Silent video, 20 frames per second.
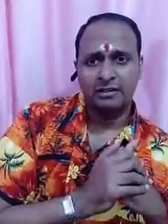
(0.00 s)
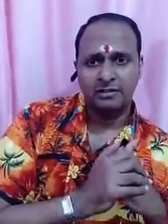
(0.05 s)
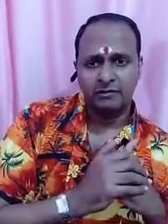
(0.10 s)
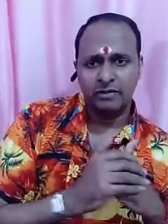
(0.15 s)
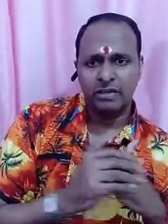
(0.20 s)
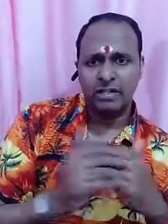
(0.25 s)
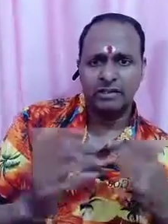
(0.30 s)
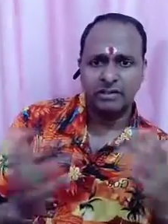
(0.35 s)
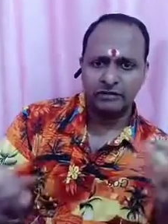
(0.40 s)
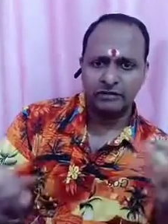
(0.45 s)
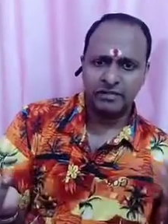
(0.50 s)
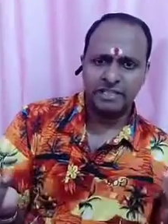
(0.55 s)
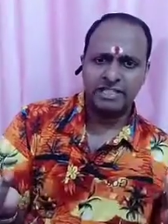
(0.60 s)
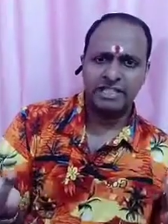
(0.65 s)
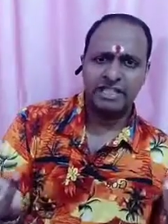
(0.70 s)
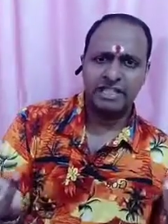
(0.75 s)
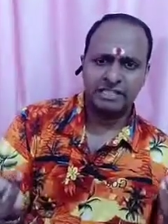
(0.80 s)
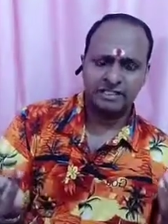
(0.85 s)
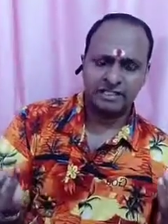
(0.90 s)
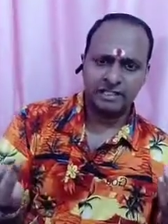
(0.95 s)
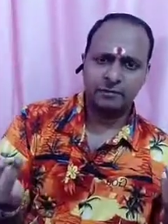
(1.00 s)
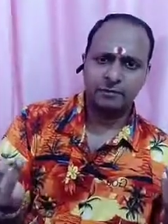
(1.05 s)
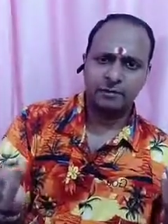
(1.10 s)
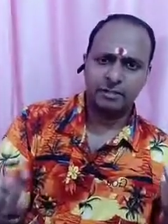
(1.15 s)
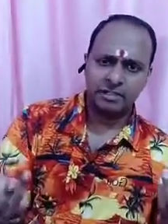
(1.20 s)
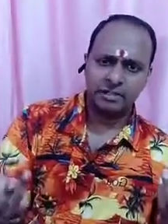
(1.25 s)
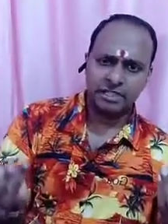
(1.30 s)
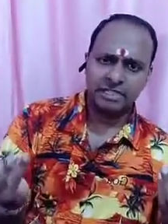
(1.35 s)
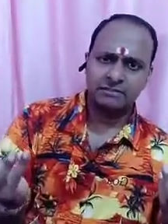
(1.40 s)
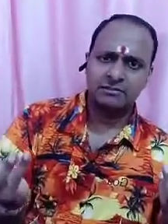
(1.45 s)
We physical
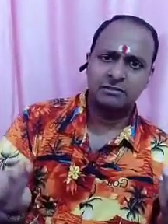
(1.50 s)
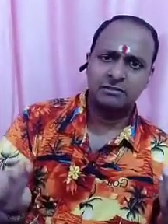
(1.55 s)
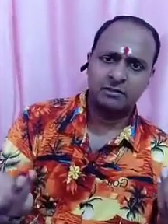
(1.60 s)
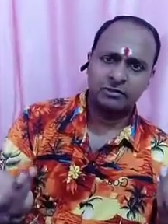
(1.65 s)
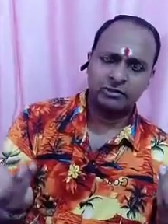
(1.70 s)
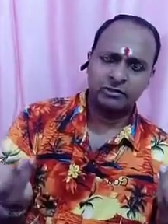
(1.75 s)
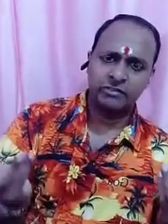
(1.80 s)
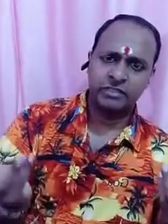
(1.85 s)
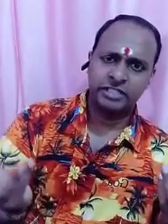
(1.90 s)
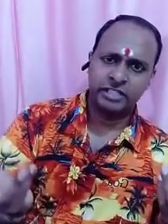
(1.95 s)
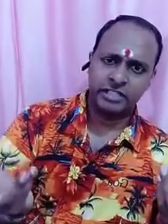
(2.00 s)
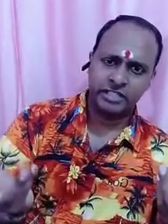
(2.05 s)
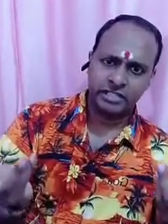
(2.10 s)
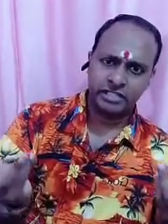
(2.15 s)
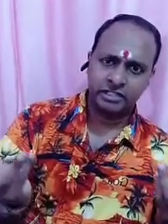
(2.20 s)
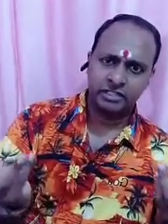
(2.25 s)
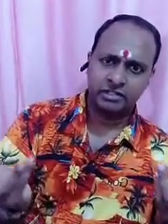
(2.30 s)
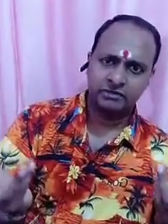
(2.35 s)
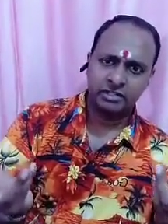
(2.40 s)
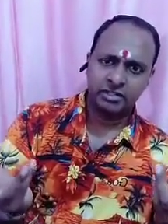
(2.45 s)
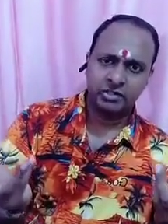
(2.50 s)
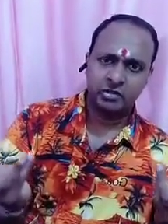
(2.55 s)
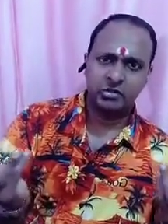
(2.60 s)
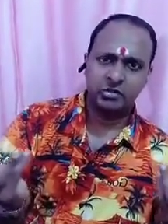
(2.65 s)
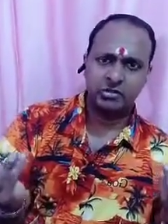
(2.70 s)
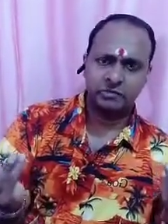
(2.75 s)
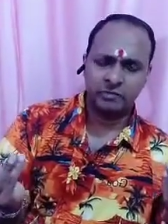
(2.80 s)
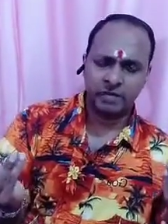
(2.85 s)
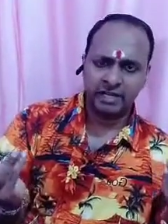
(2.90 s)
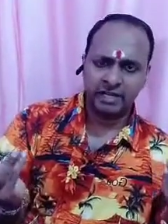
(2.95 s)
therapists live about physicians. We don't
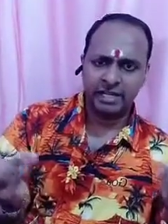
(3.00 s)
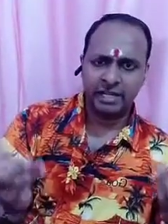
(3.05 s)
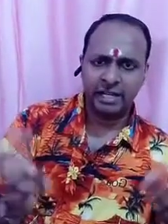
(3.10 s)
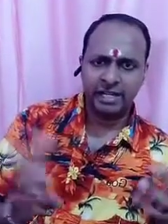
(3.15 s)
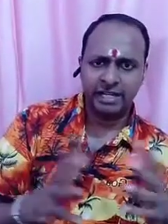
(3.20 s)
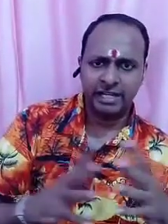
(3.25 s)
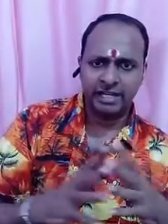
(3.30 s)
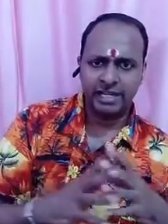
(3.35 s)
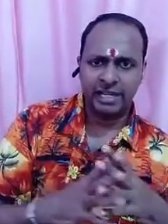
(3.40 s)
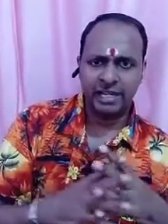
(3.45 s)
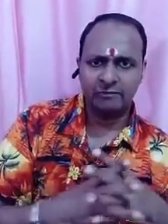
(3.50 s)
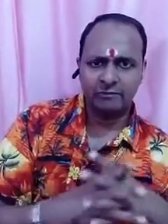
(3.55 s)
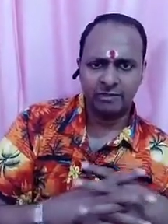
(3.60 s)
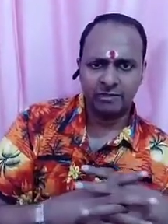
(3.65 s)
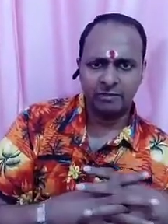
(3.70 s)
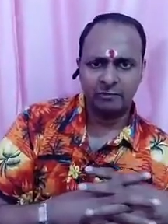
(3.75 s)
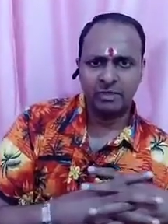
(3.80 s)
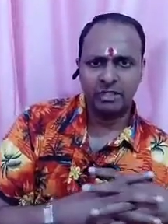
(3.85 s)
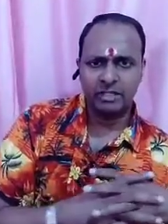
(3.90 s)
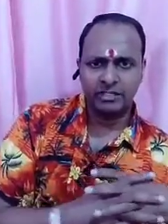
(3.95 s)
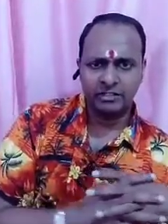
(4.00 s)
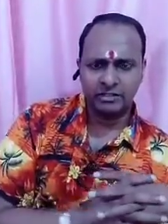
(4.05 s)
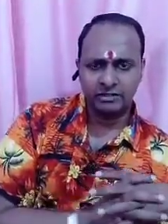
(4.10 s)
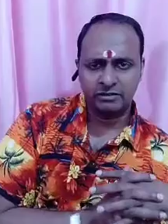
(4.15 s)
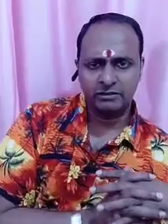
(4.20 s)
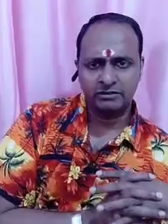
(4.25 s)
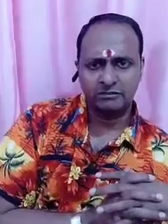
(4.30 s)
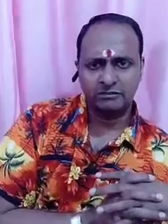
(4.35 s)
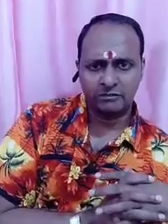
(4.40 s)
spend any time with the patient.